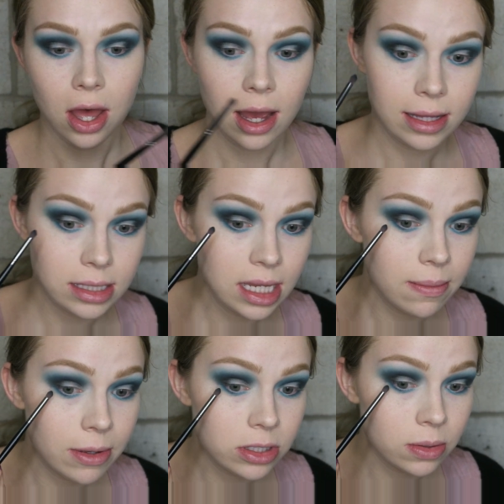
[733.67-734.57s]
on that
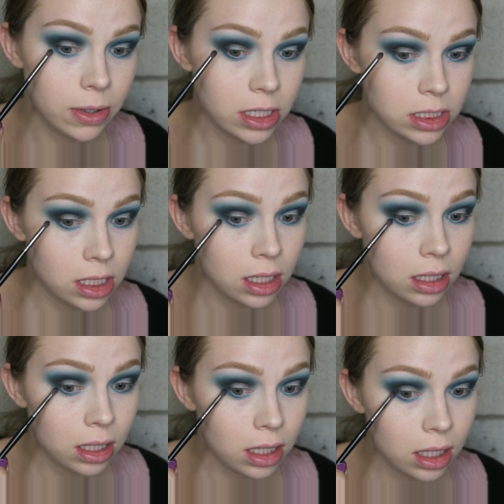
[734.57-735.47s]
same pencil brush
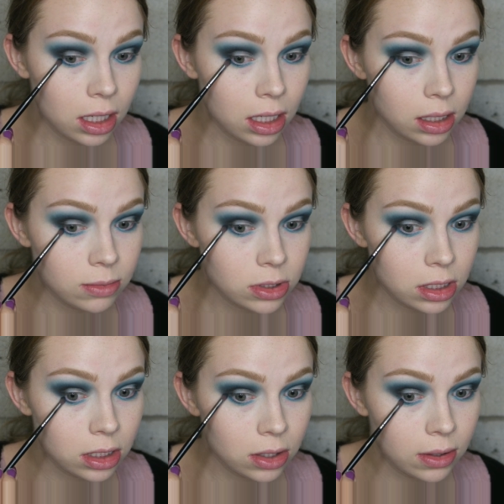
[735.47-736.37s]
and I'm just
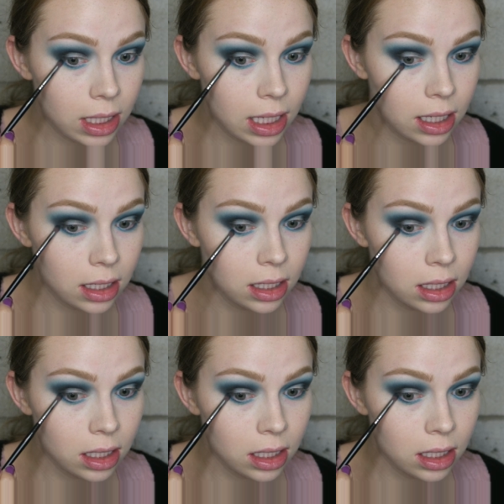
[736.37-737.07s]
going to go ahead